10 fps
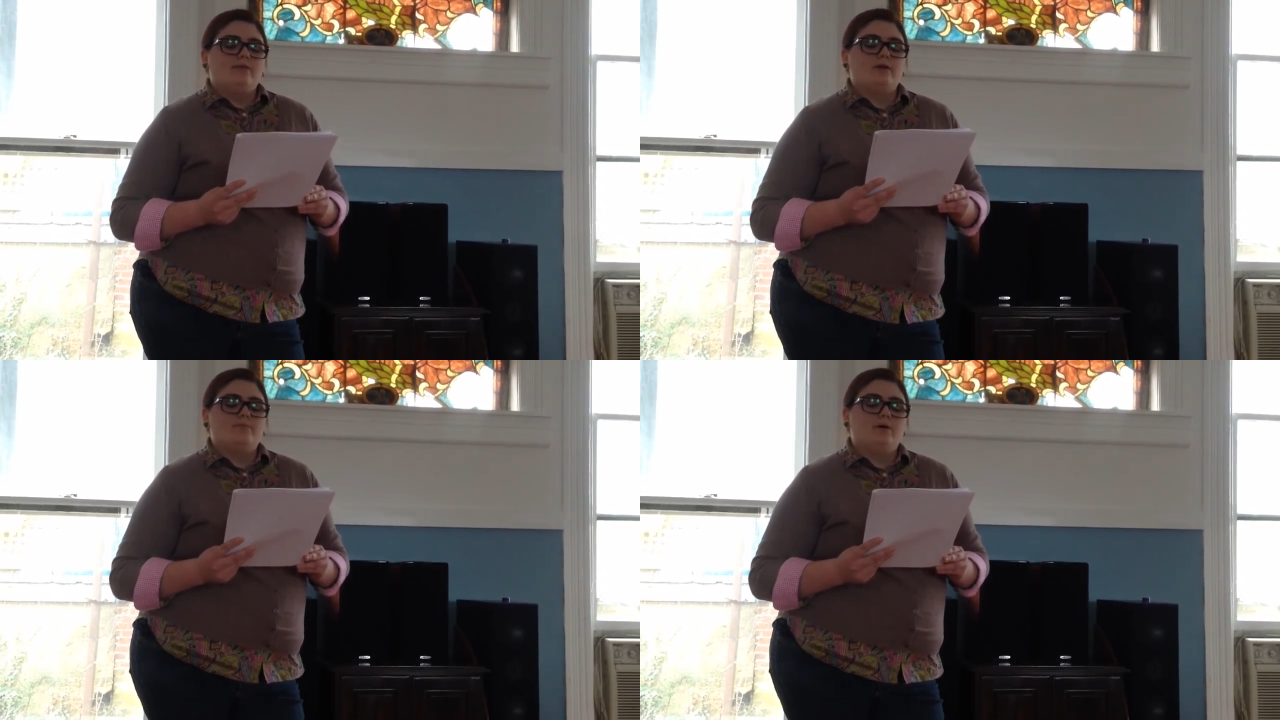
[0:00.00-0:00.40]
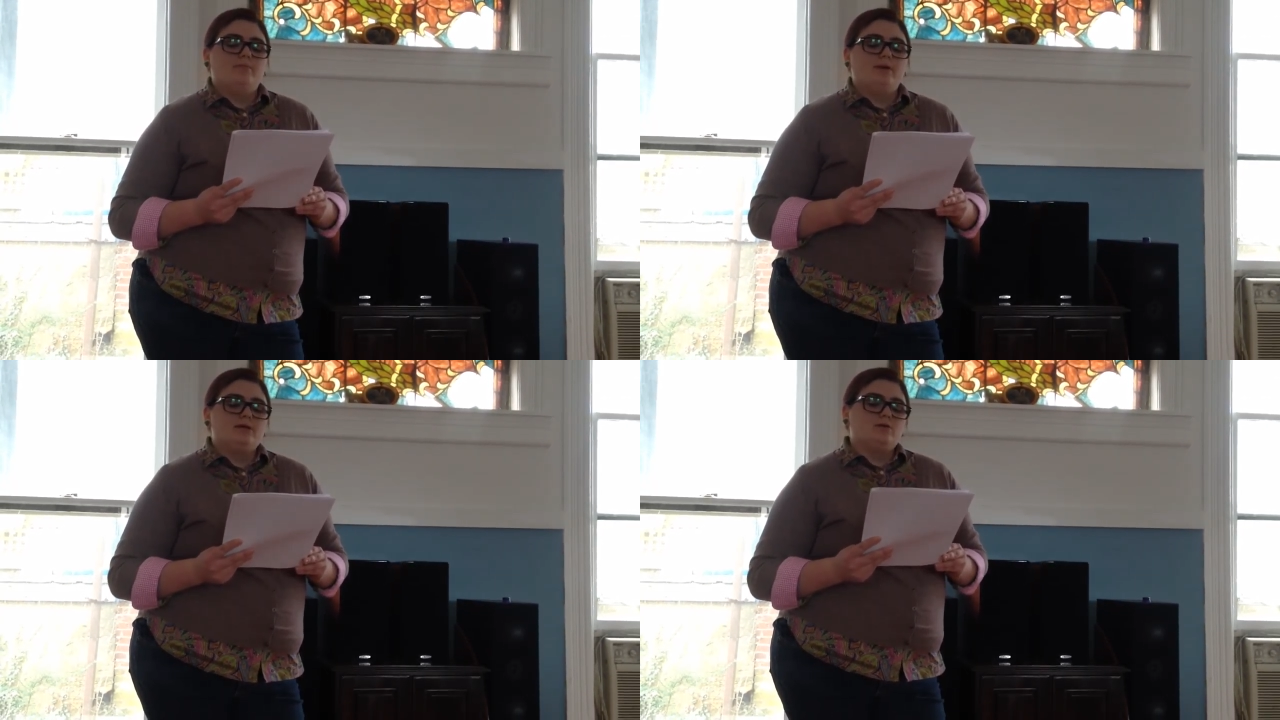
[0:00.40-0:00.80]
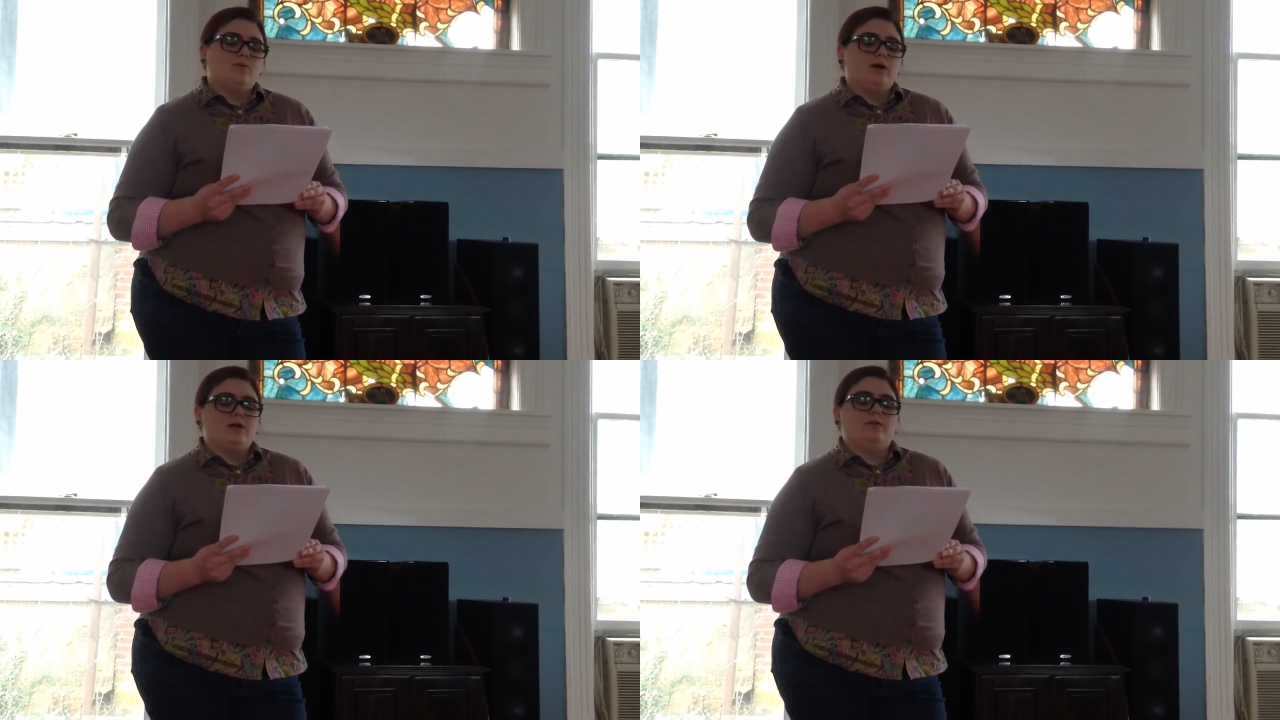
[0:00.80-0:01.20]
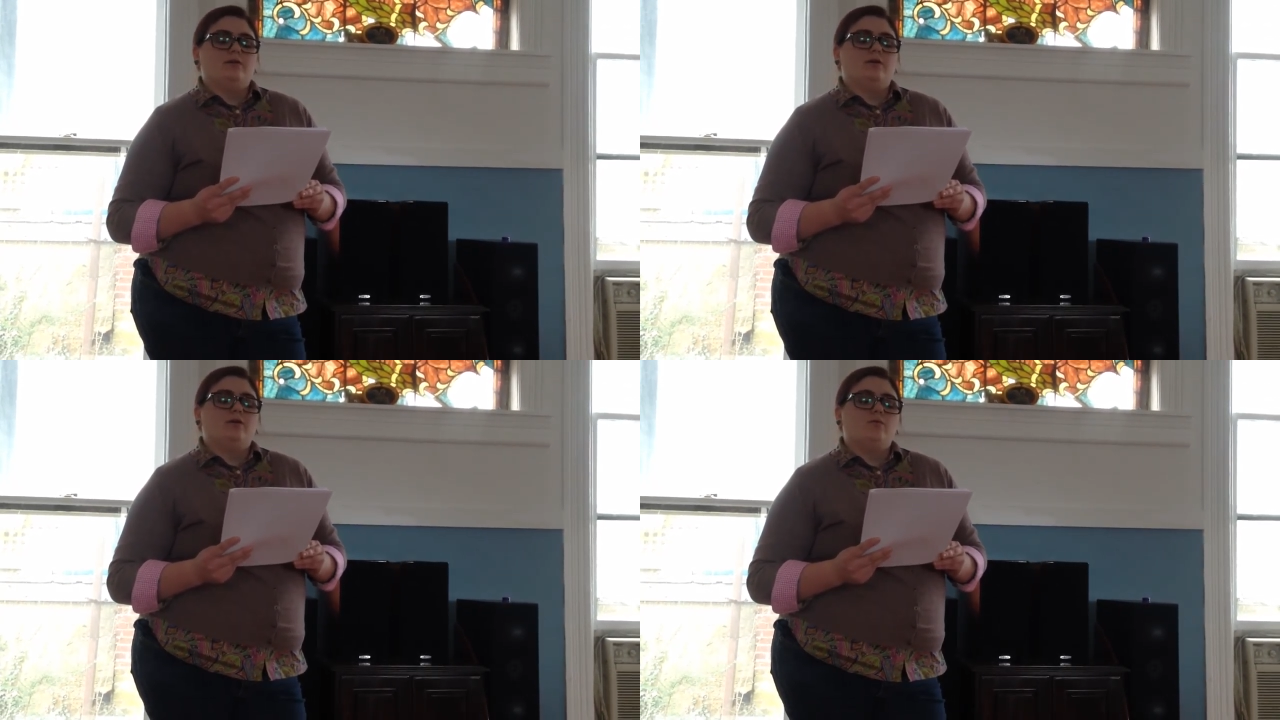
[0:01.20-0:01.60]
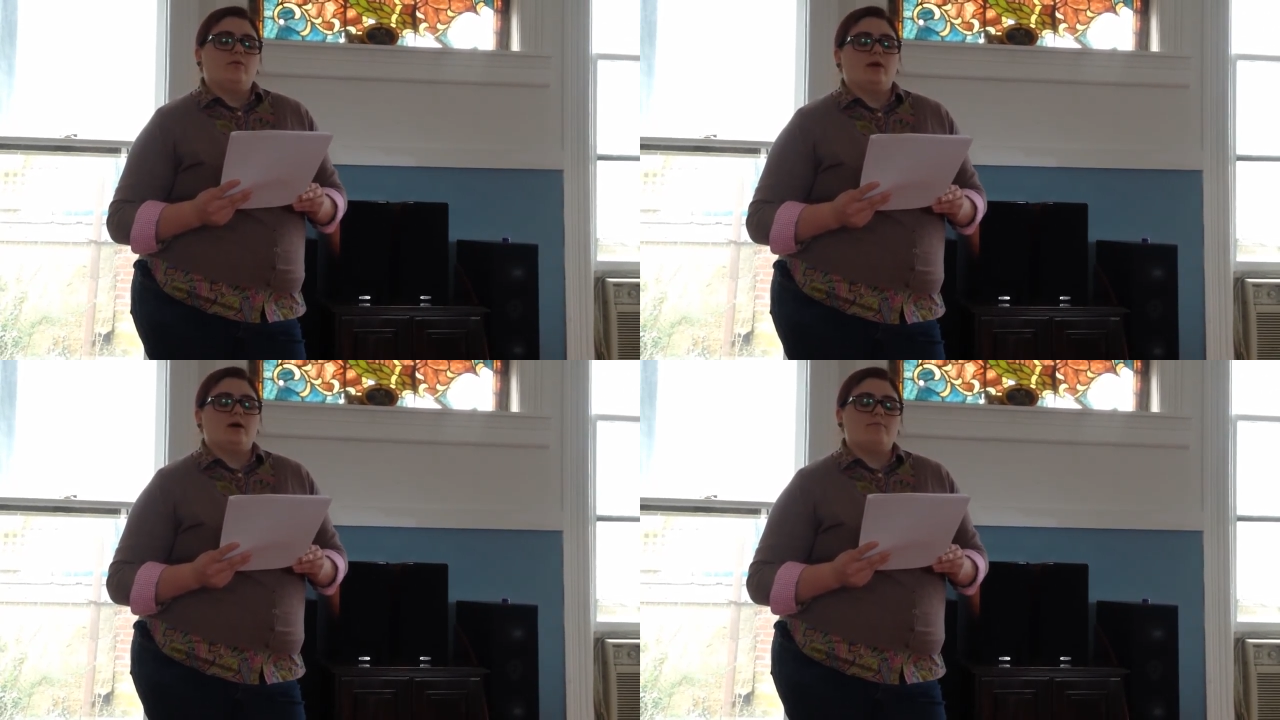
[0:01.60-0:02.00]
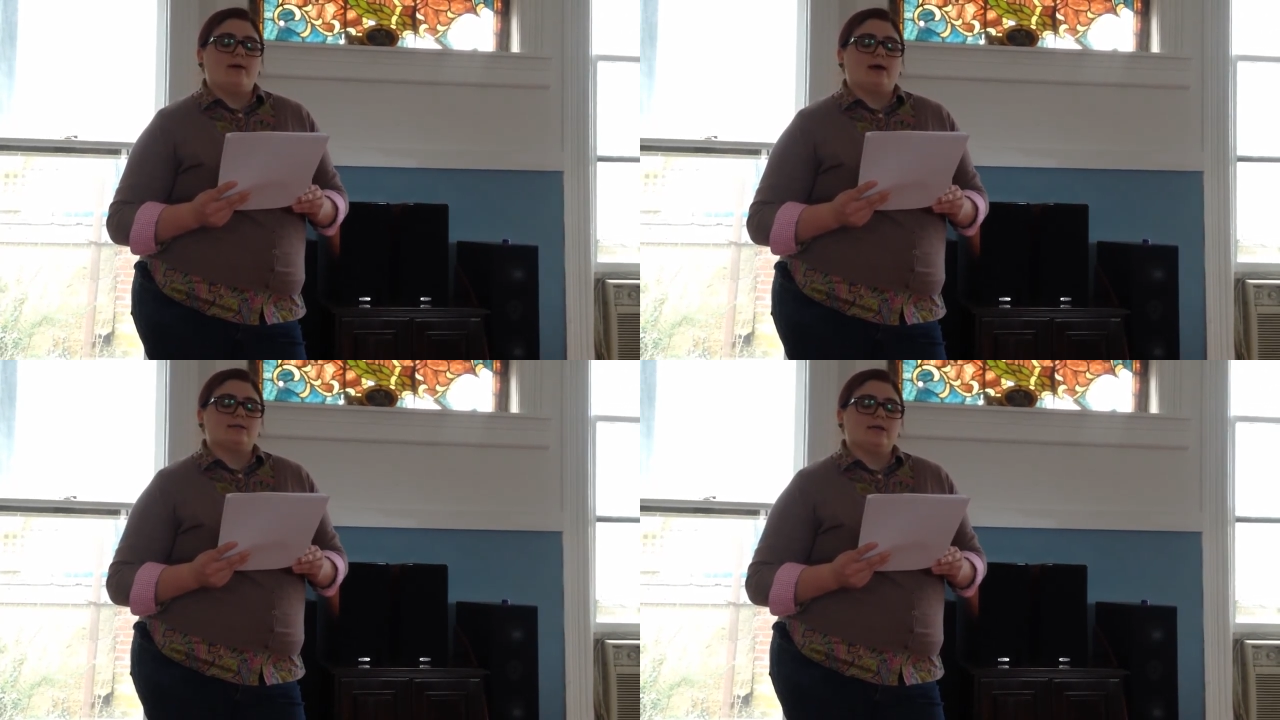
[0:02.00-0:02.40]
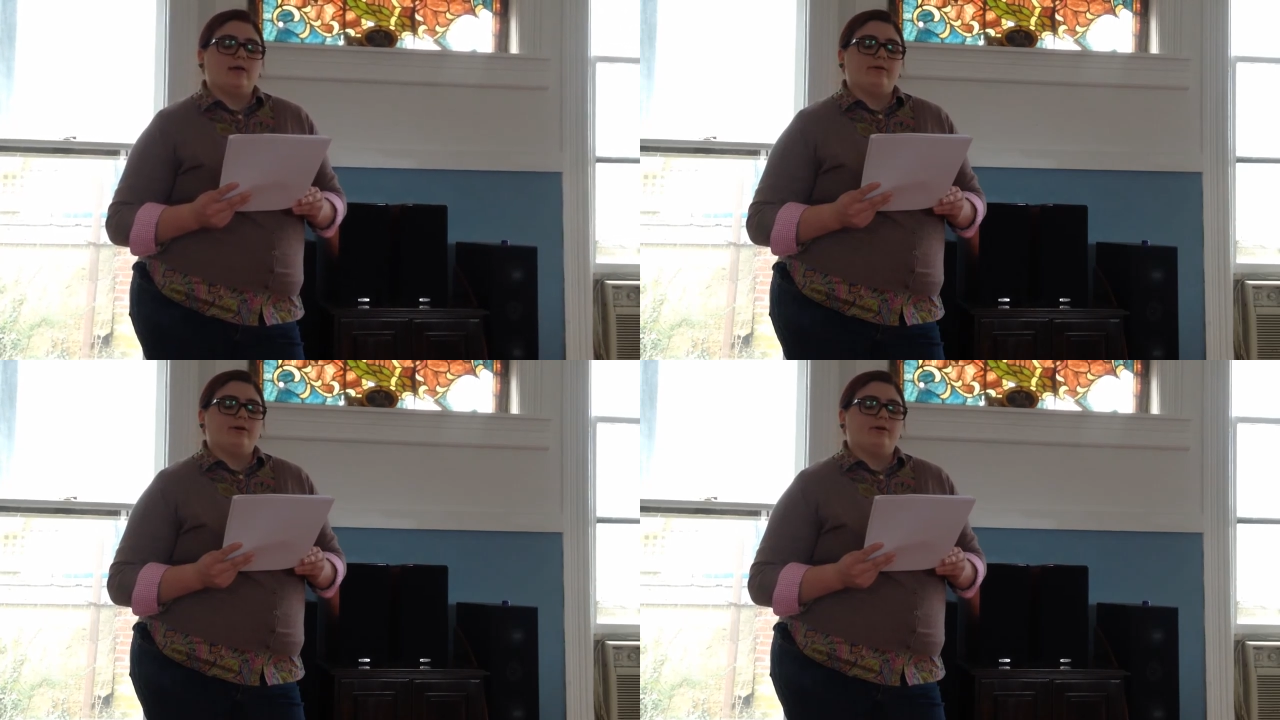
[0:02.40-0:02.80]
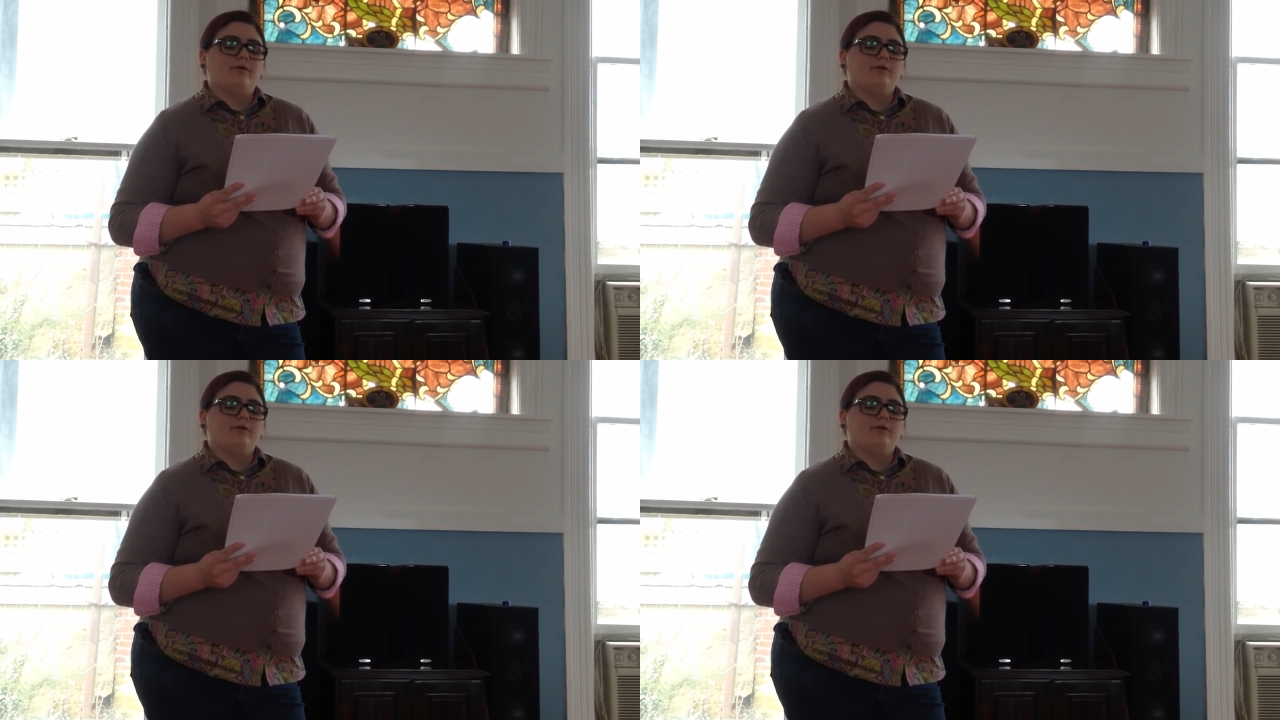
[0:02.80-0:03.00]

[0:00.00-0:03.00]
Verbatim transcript: then bump into one another when they come back together.